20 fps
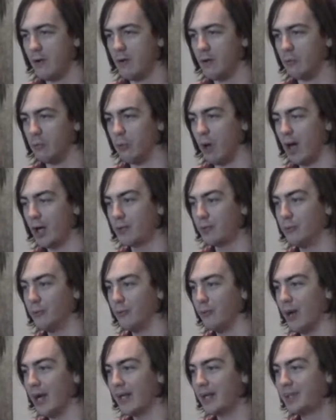Rock
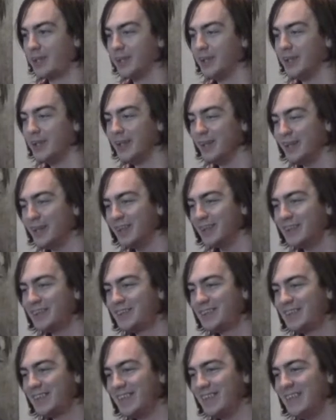Wrecker?
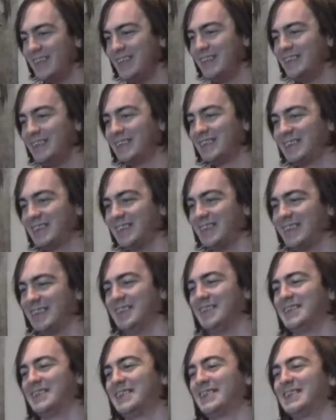
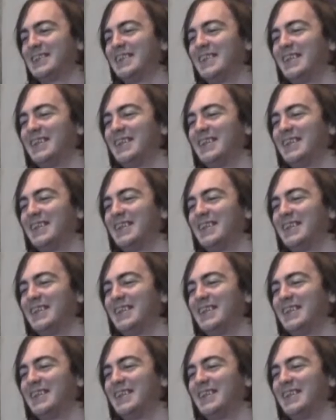Jesus!